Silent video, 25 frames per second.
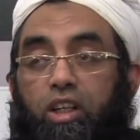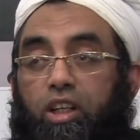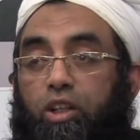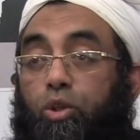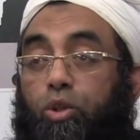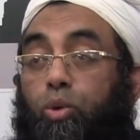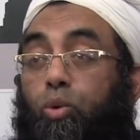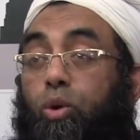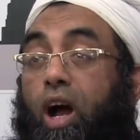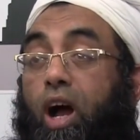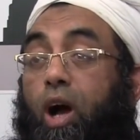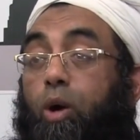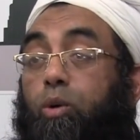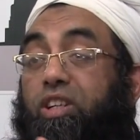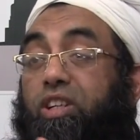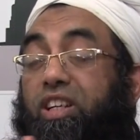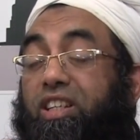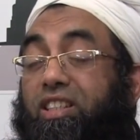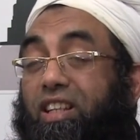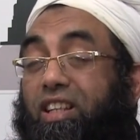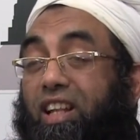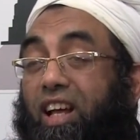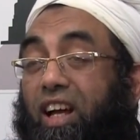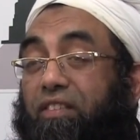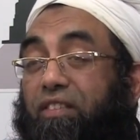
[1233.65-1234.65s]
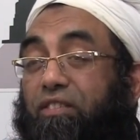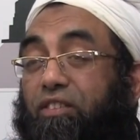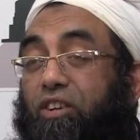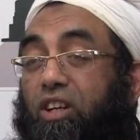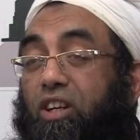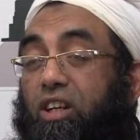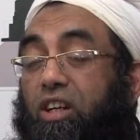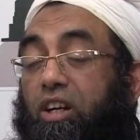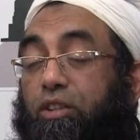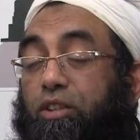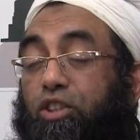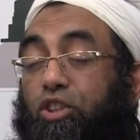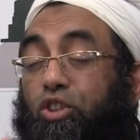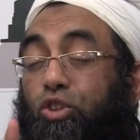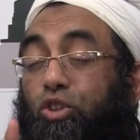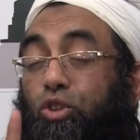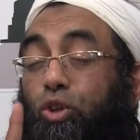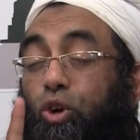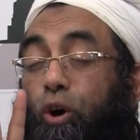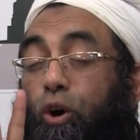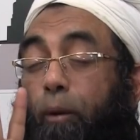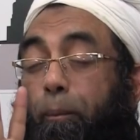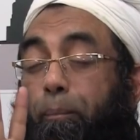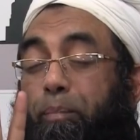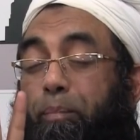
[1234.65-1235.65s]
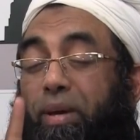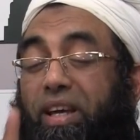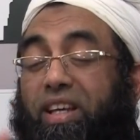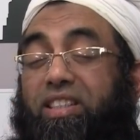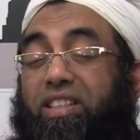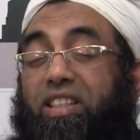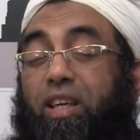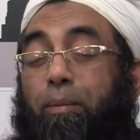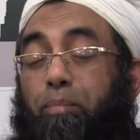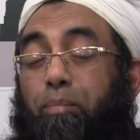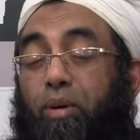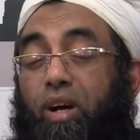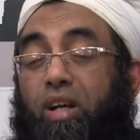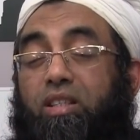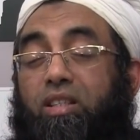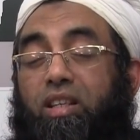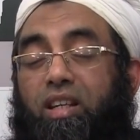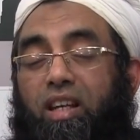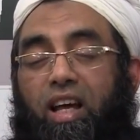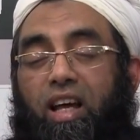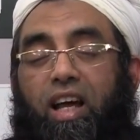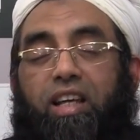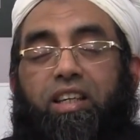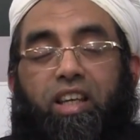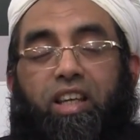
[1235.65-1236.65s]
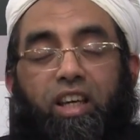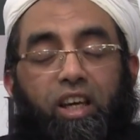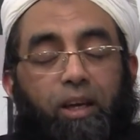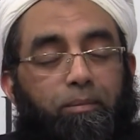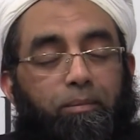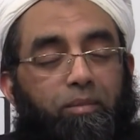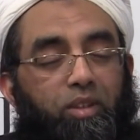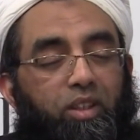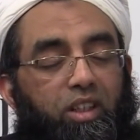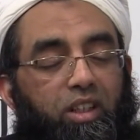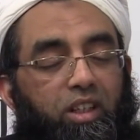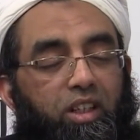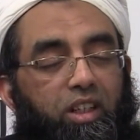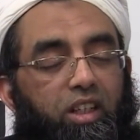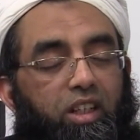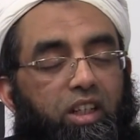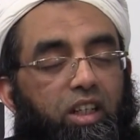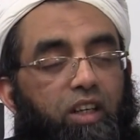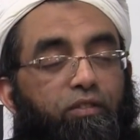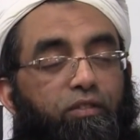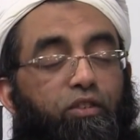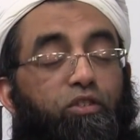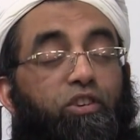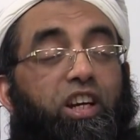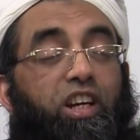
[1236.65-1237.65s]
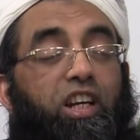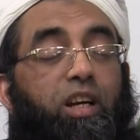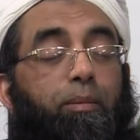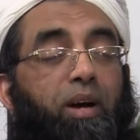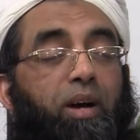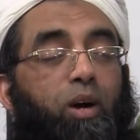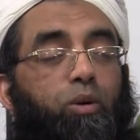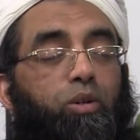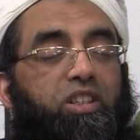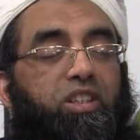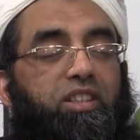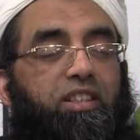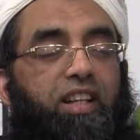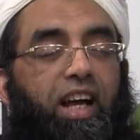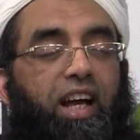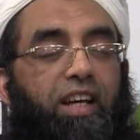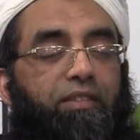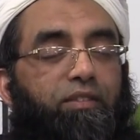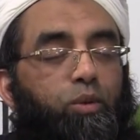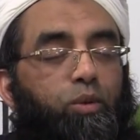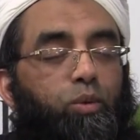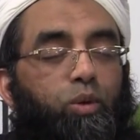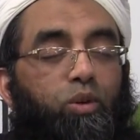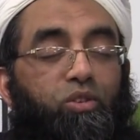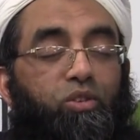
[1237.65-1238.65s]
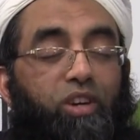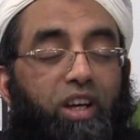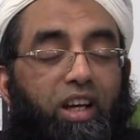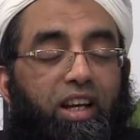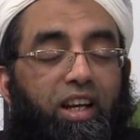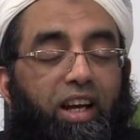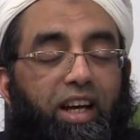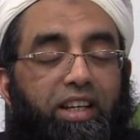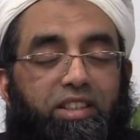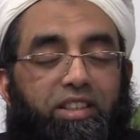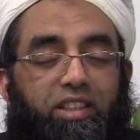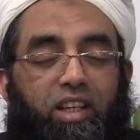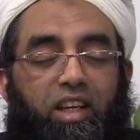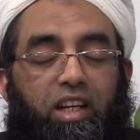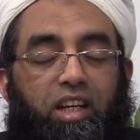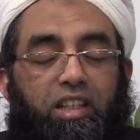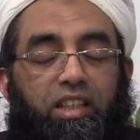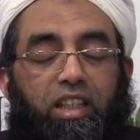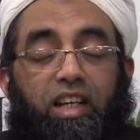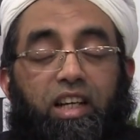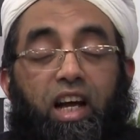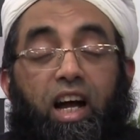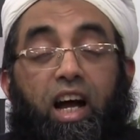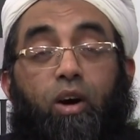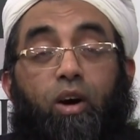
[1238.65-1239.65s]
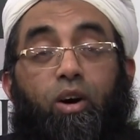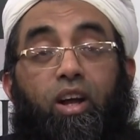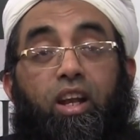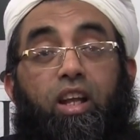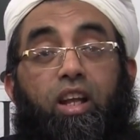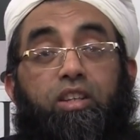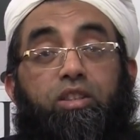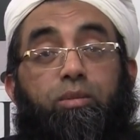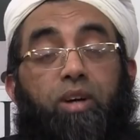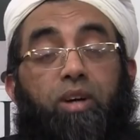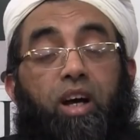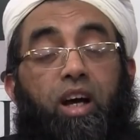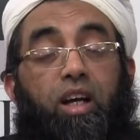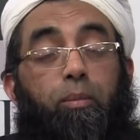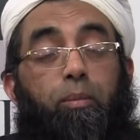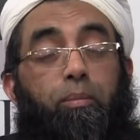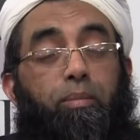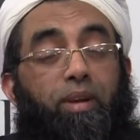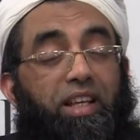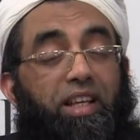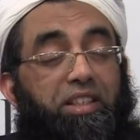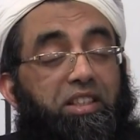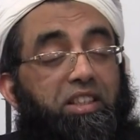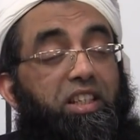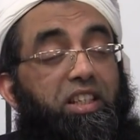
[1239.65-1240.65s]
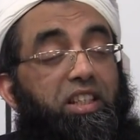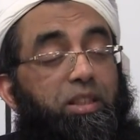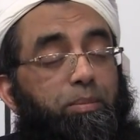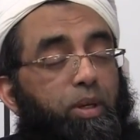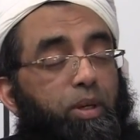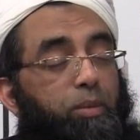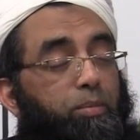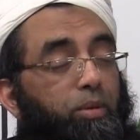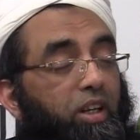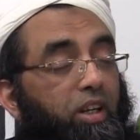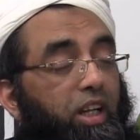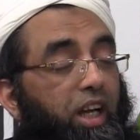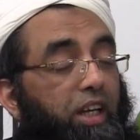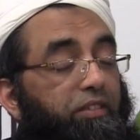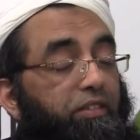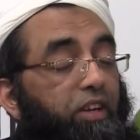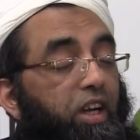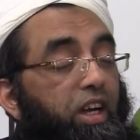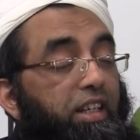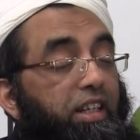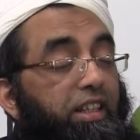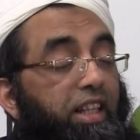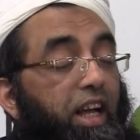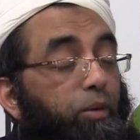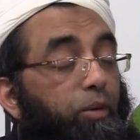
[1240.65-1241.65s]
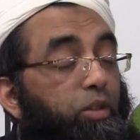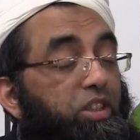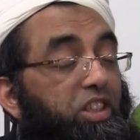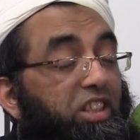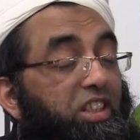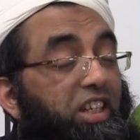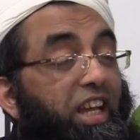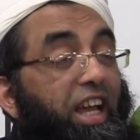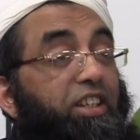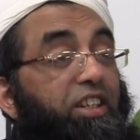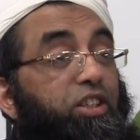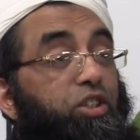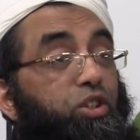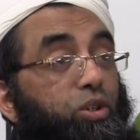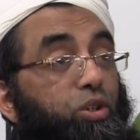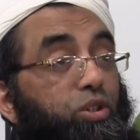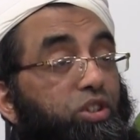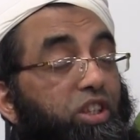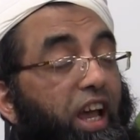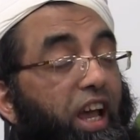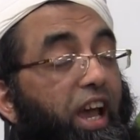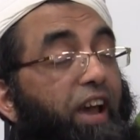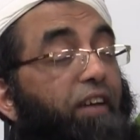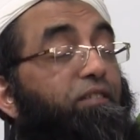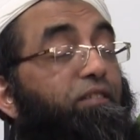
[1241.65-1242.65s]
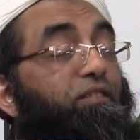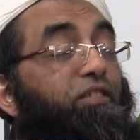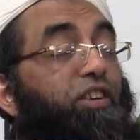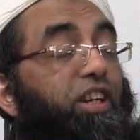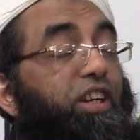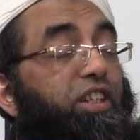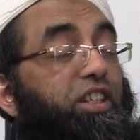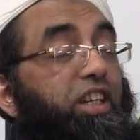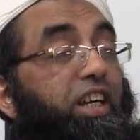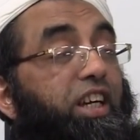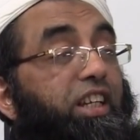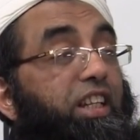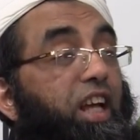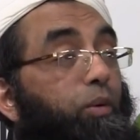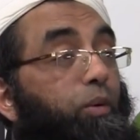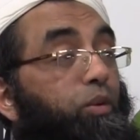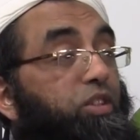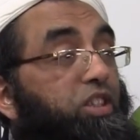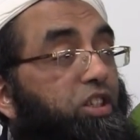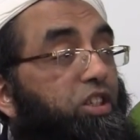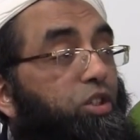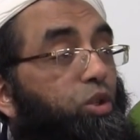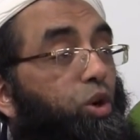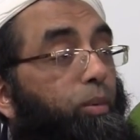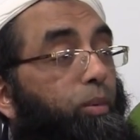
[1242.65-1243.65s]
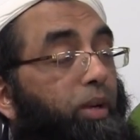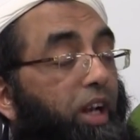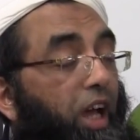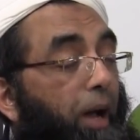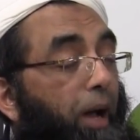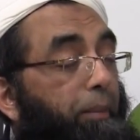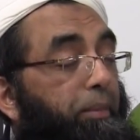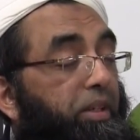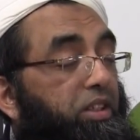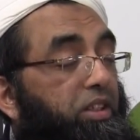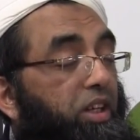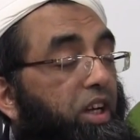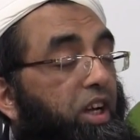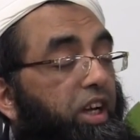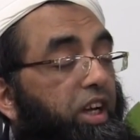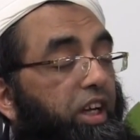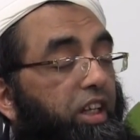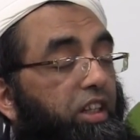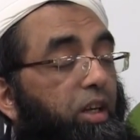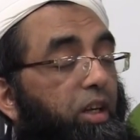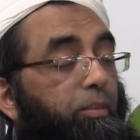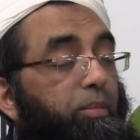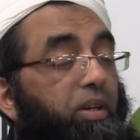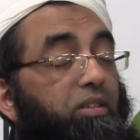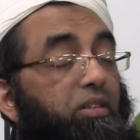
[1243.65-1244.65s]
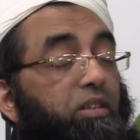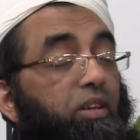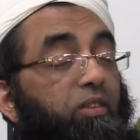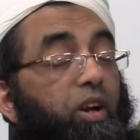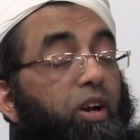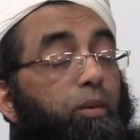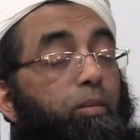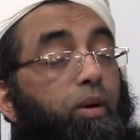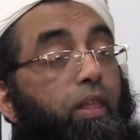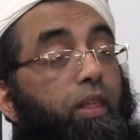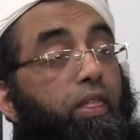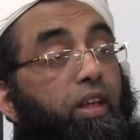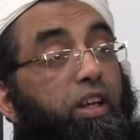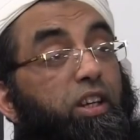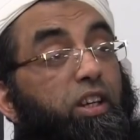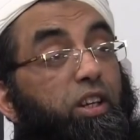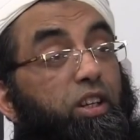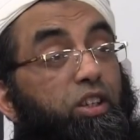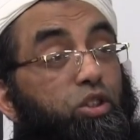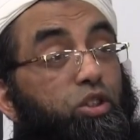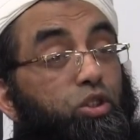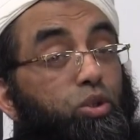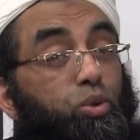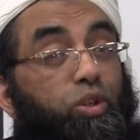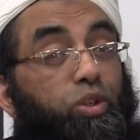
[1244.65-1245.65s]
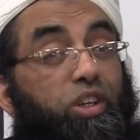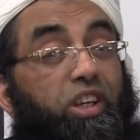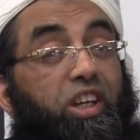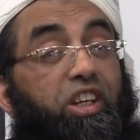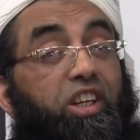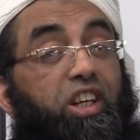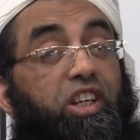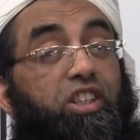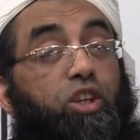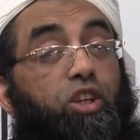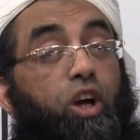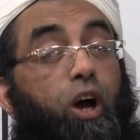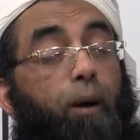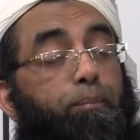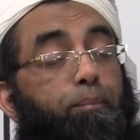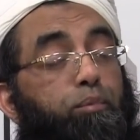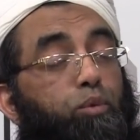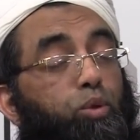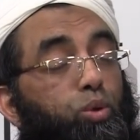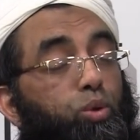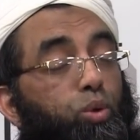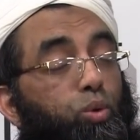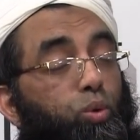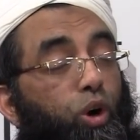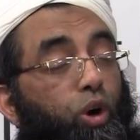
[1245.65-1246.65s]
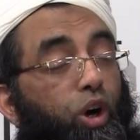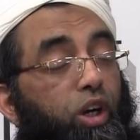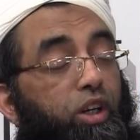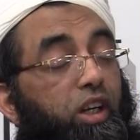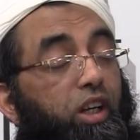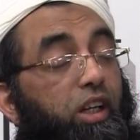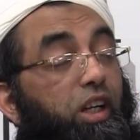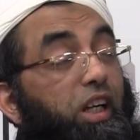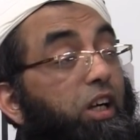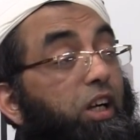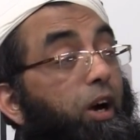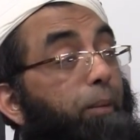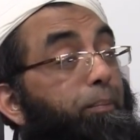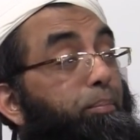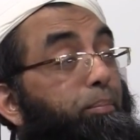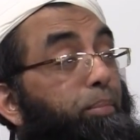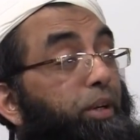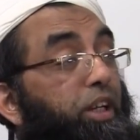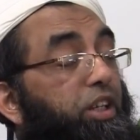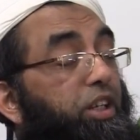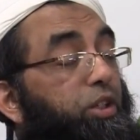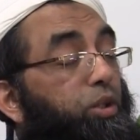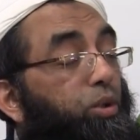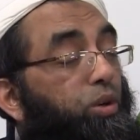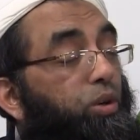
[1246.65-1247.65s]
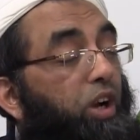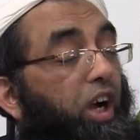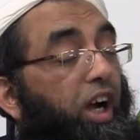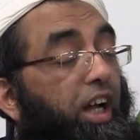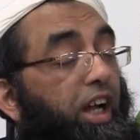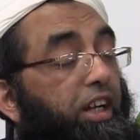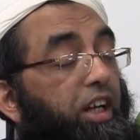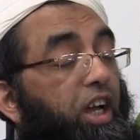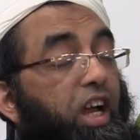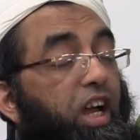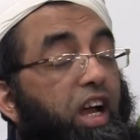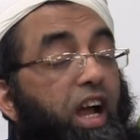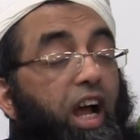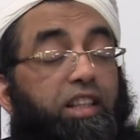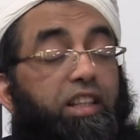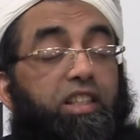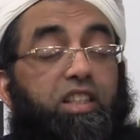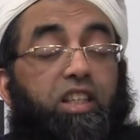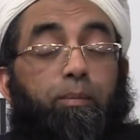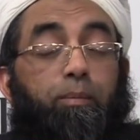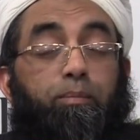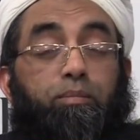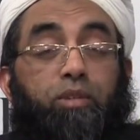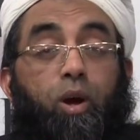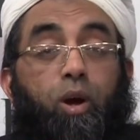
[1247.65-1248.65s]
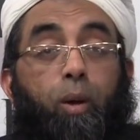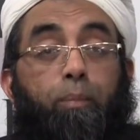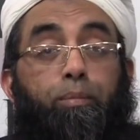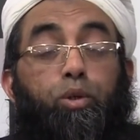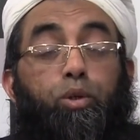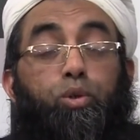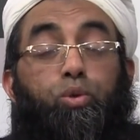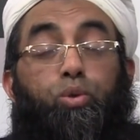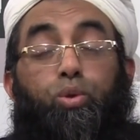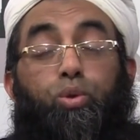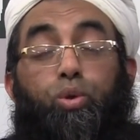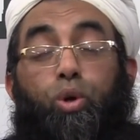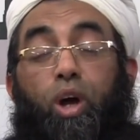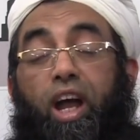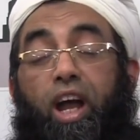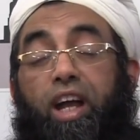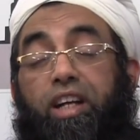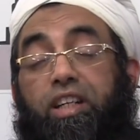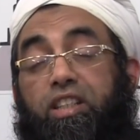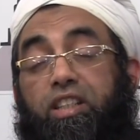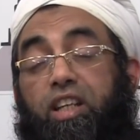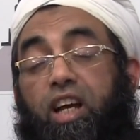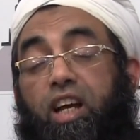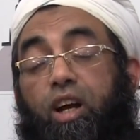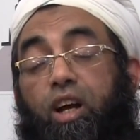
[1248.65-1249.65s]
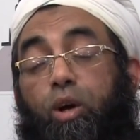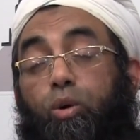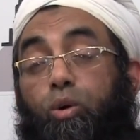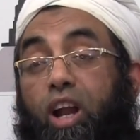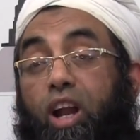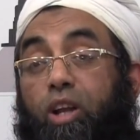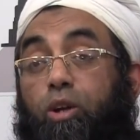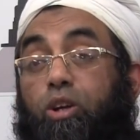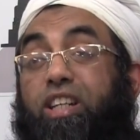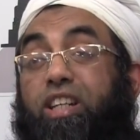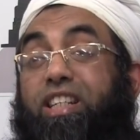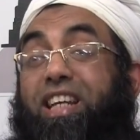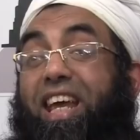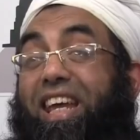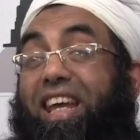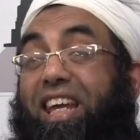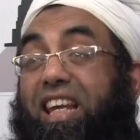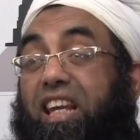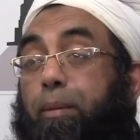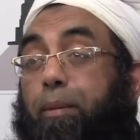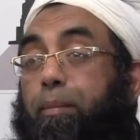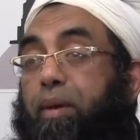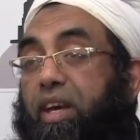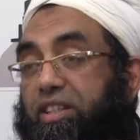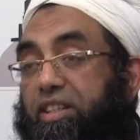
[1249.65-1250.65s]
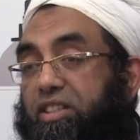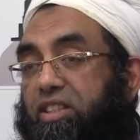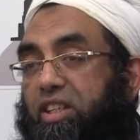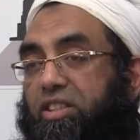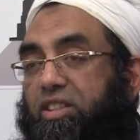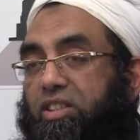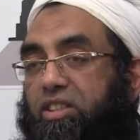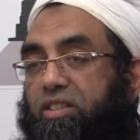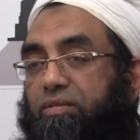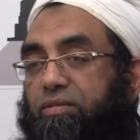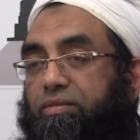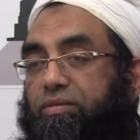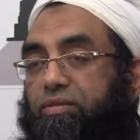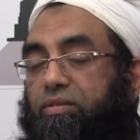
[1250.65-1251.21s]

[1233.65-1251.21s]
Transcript: Throughout his life. So busy person like him. If you read about his life, you will realize that how Allah subhanahu wa ta'ala blessed these people's life. That was 10 juz every day. That was his normal habit. In the month of Ramadan is to increase up to one complete Quran and sometimes up to two entire Quran on a daily basis.